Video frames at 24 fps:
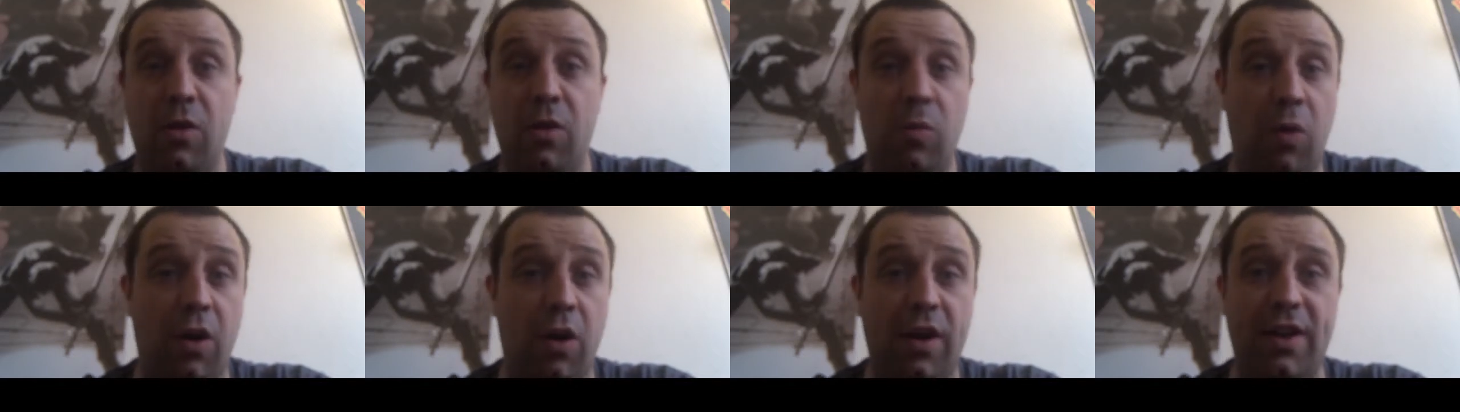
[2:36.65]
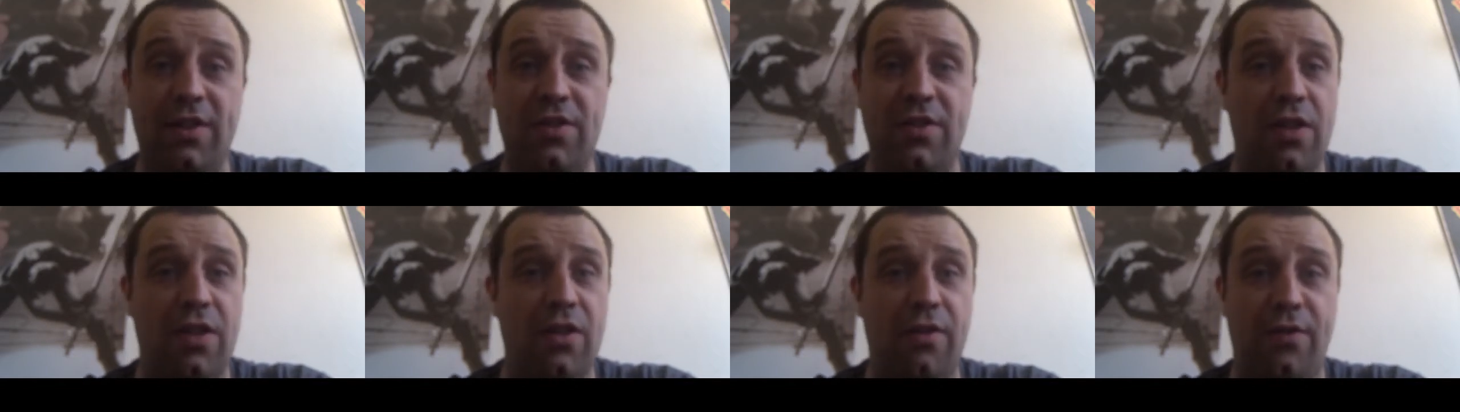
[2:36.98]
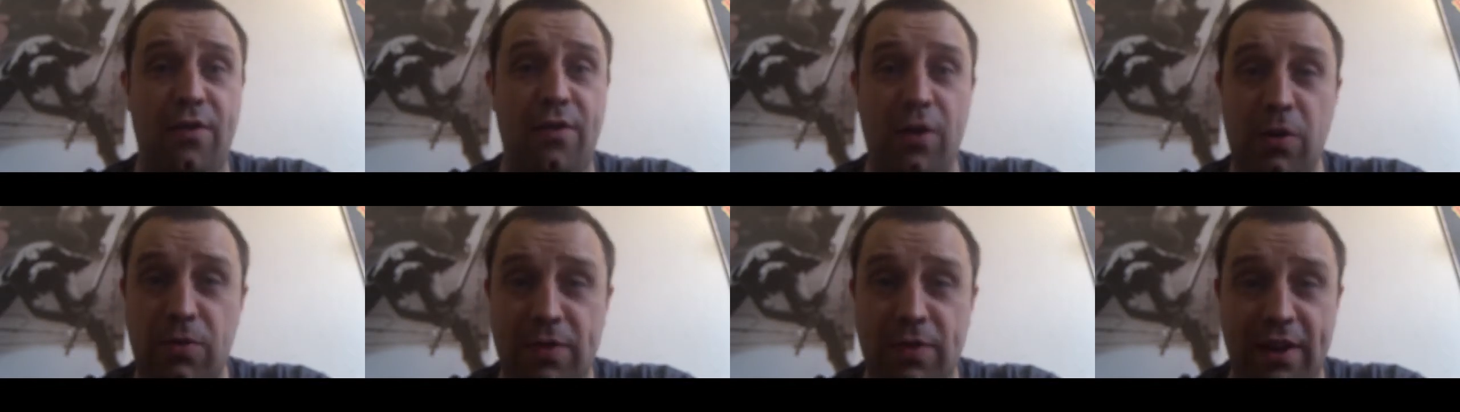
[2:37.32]
One is that the
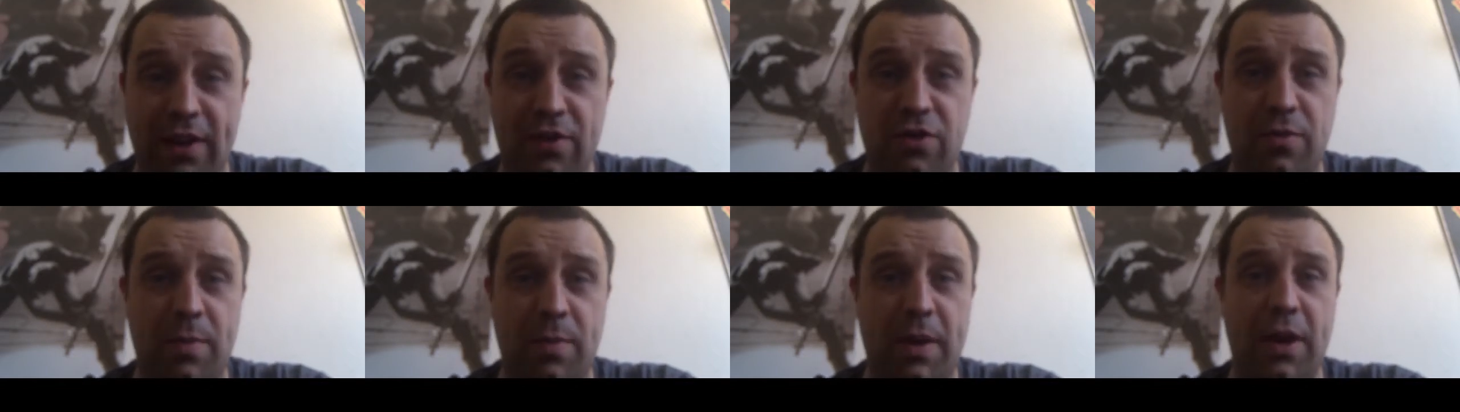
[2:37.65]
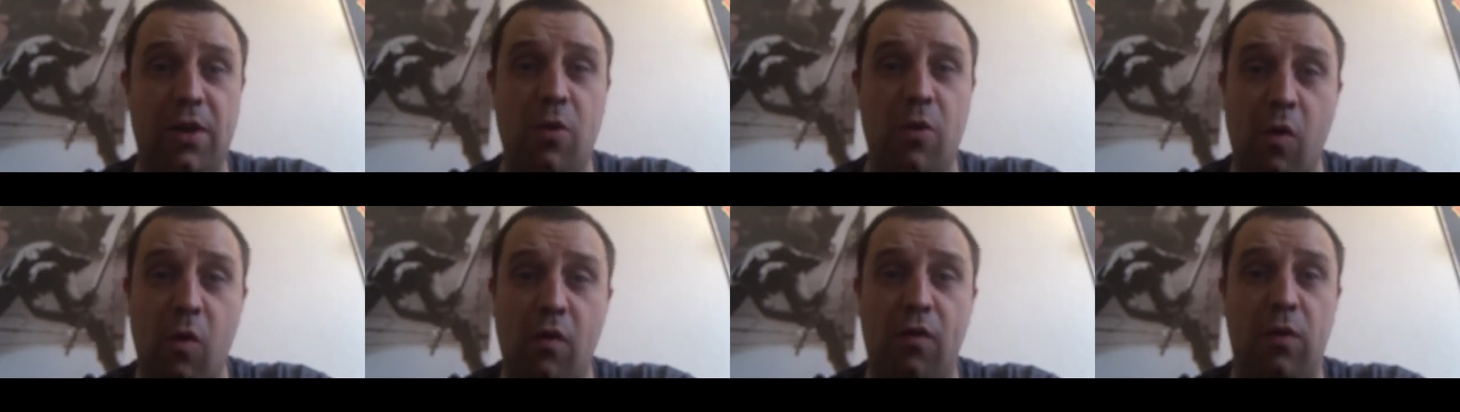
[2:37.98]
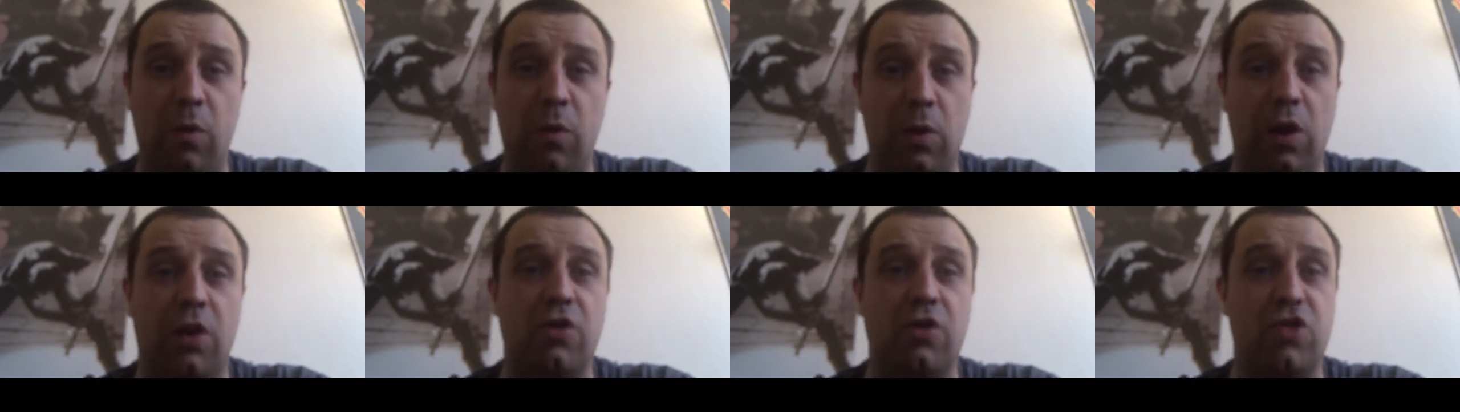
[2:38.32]
food tends to be an
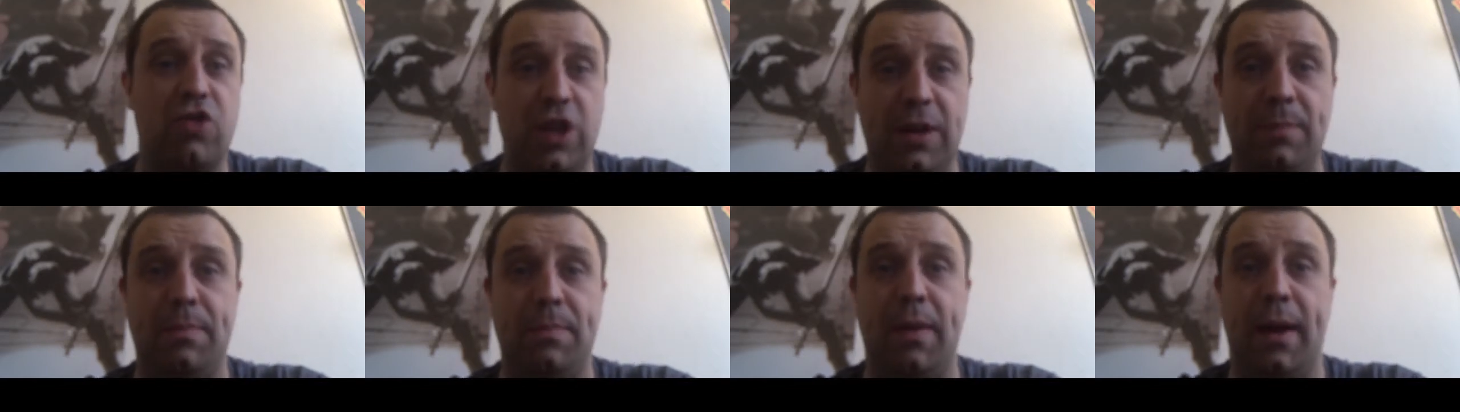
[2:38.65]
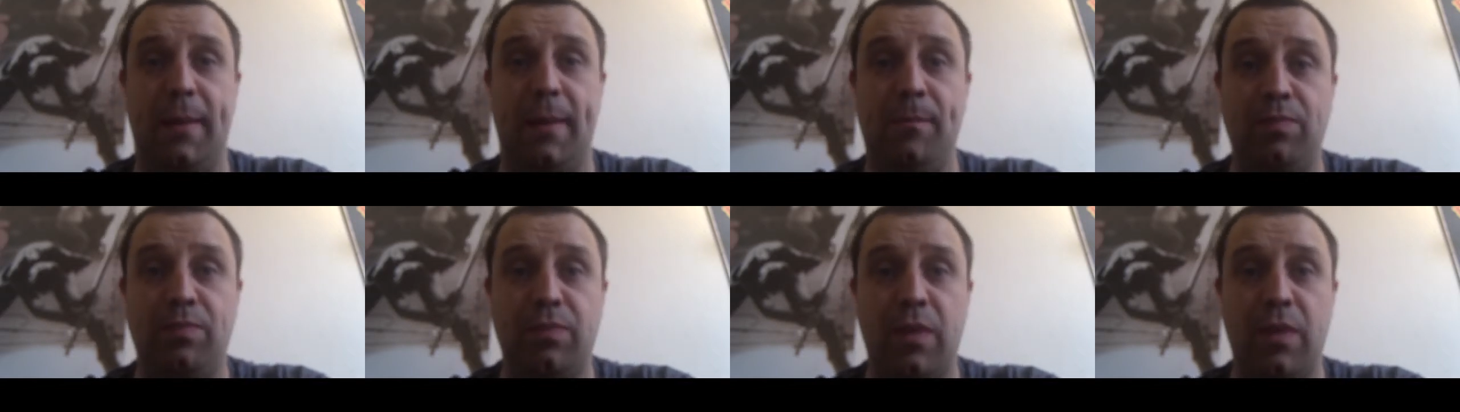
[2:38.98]
awful lot cheaper.